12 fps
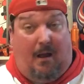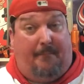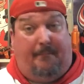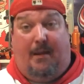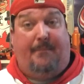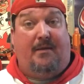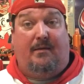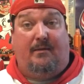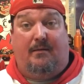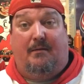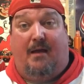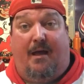
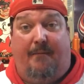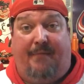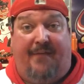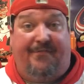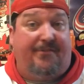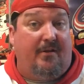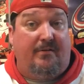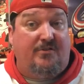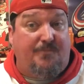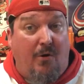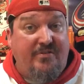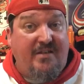Maybe I'm not the
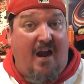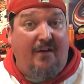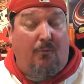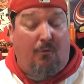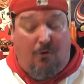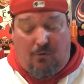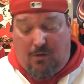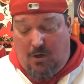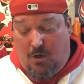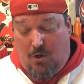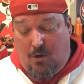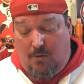smartest guy in the world,
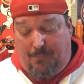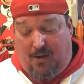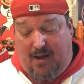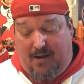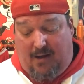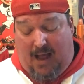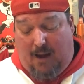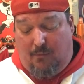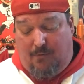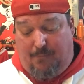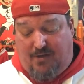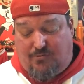but I
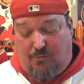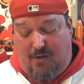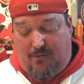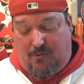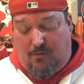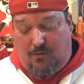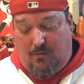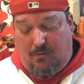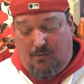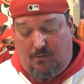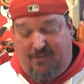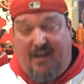would much rather
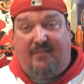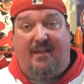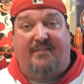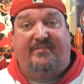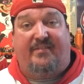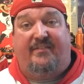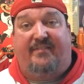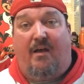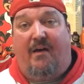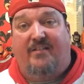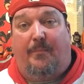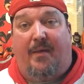think that
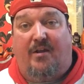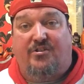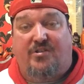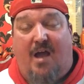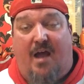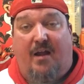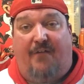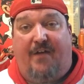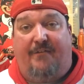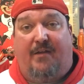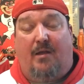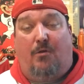Senzel has a better shot of
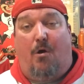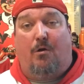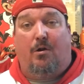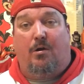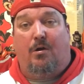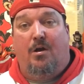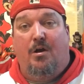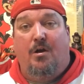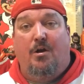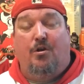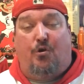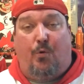having a longer
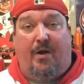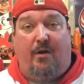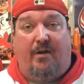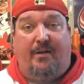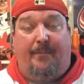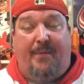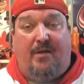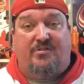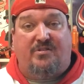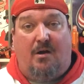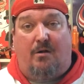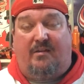career and a better
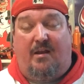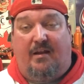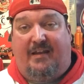start than